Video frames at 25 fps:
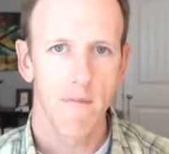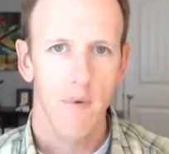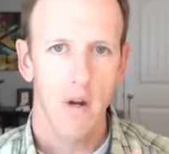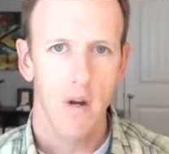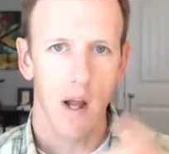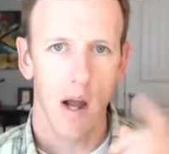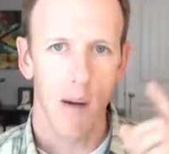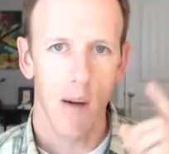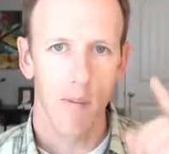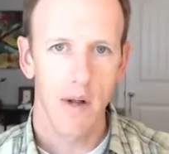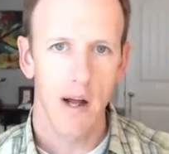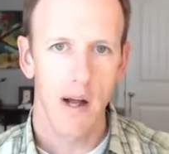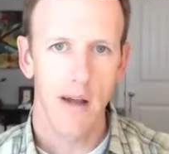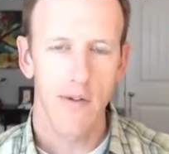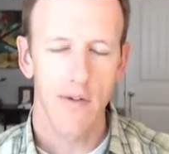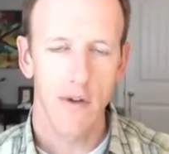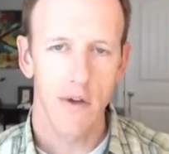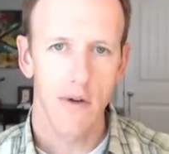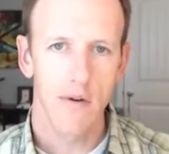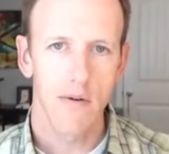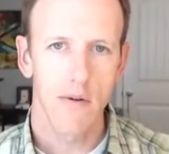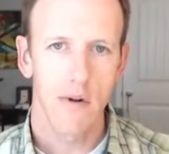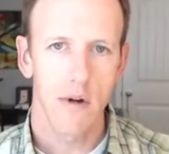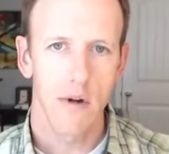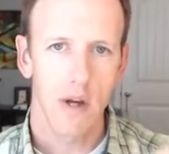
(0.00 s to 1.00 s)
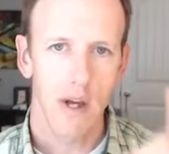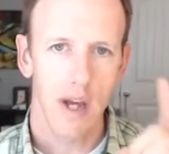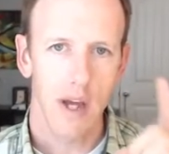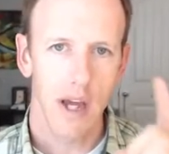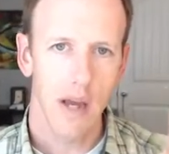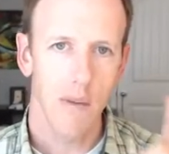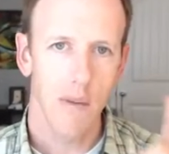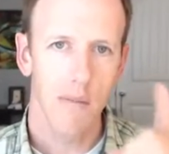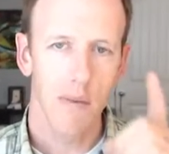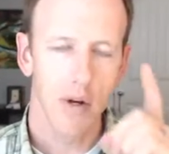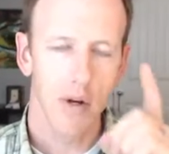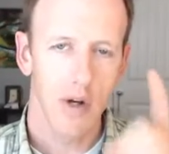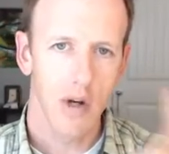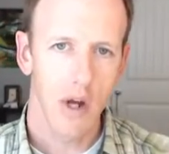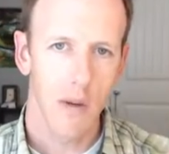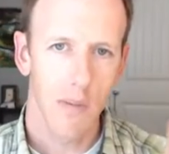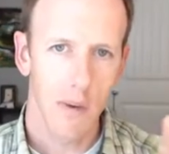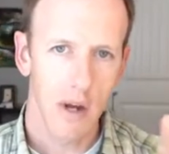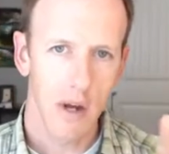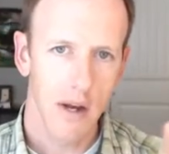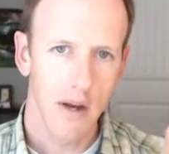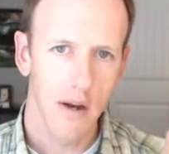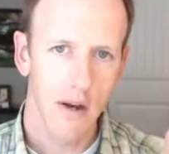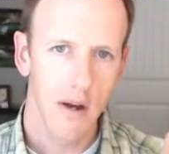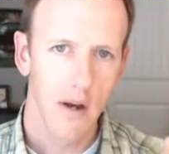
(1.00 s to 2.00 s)
God bless you. Keep
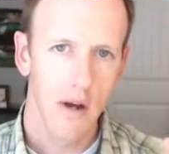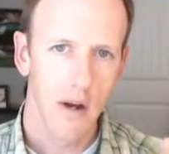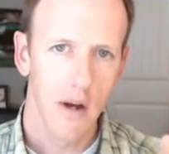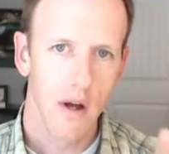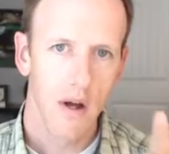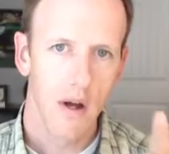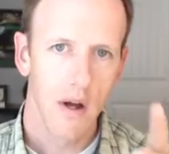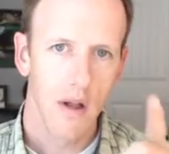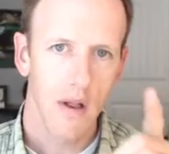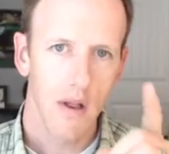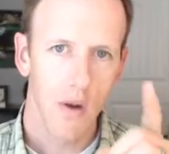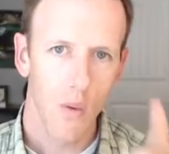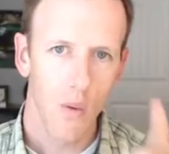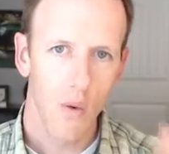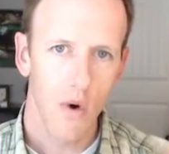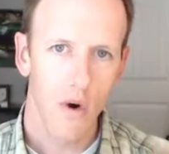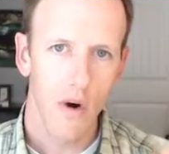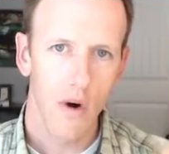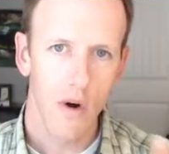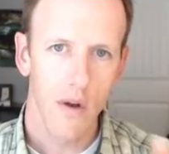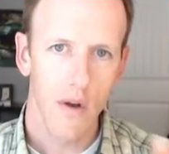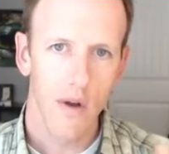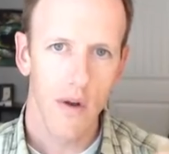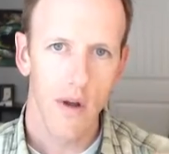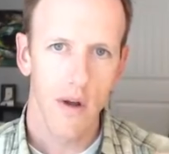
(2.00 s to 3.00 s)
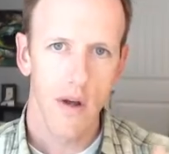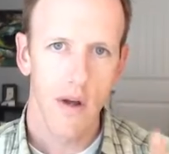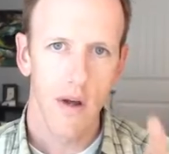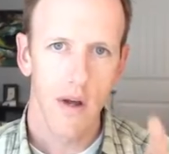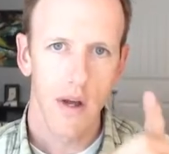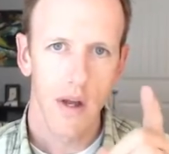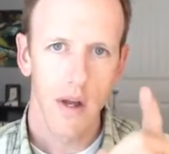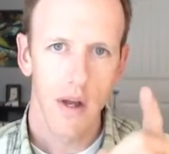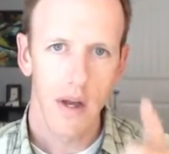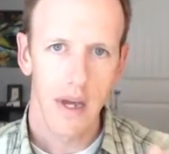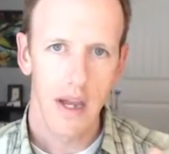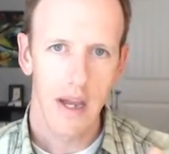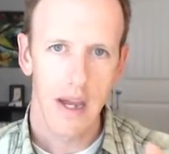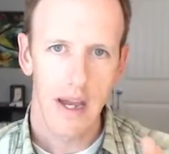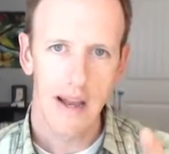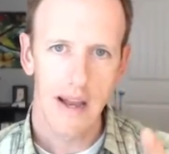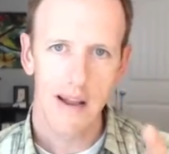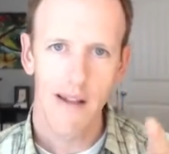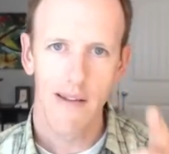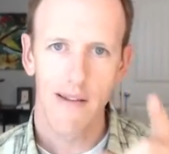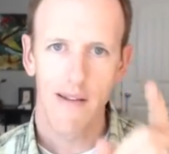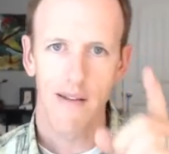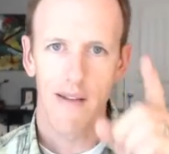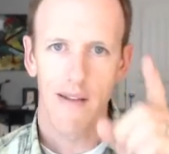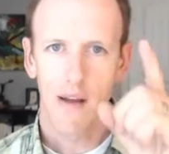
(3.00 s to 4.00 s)
shipping. The world
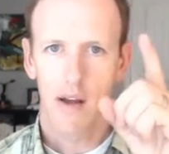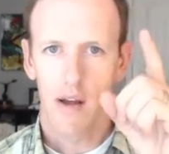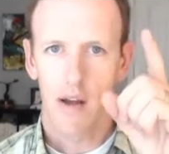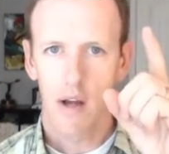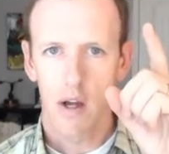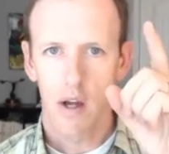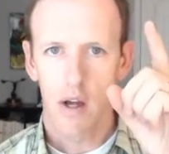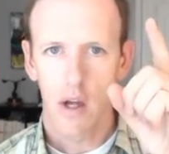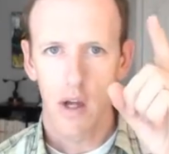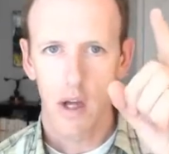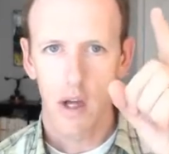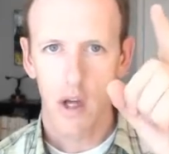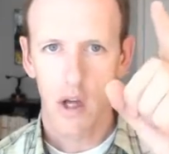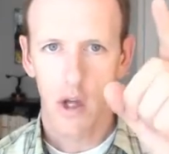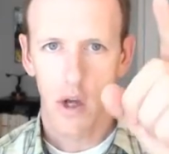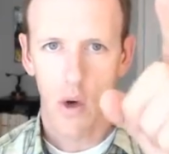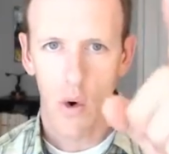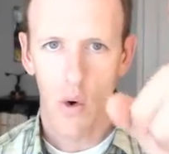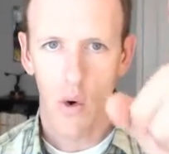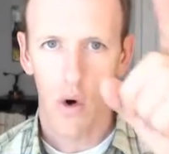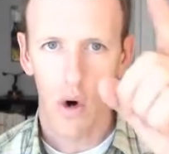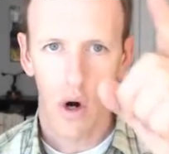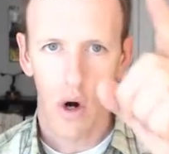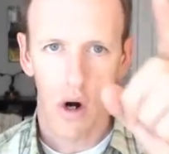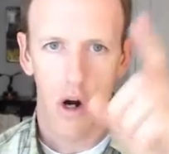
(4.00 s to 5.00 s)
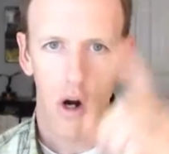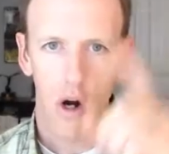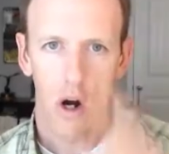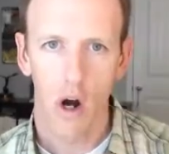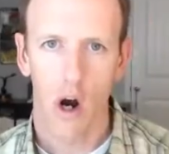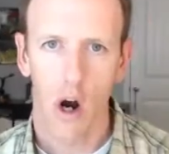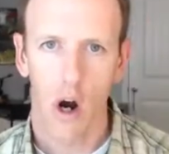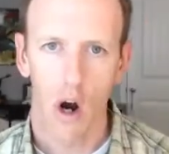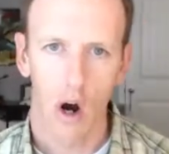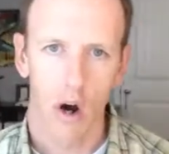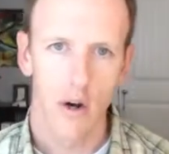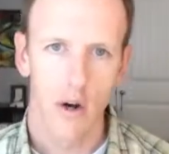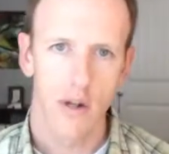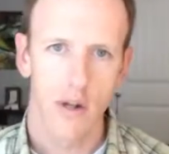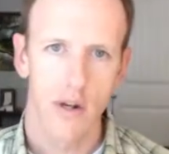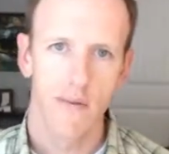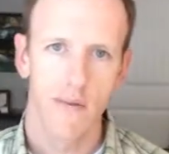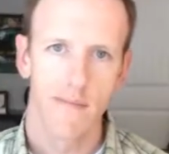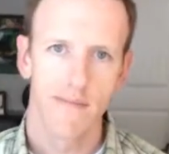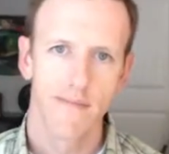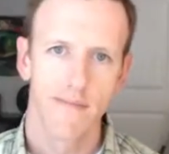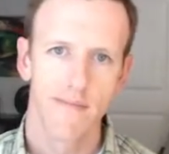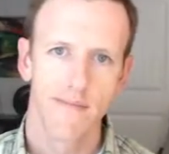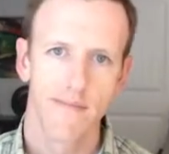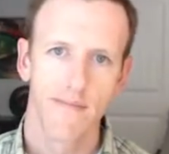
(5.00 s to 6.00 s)
needs your art.
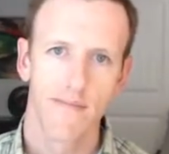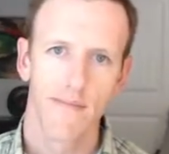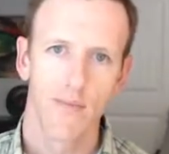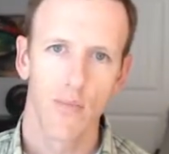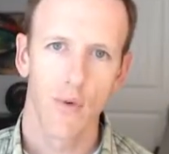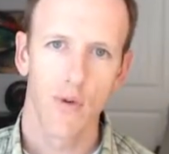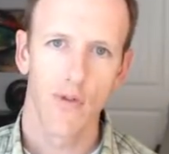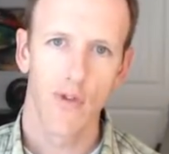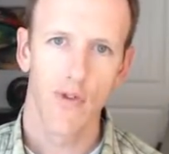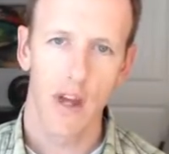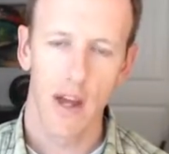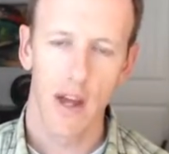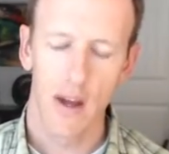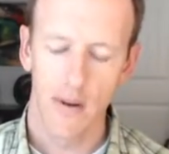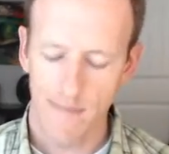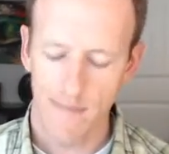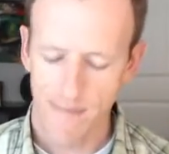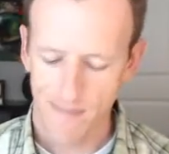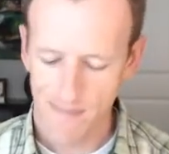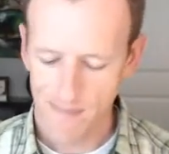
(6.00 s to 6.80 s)
We'll see you.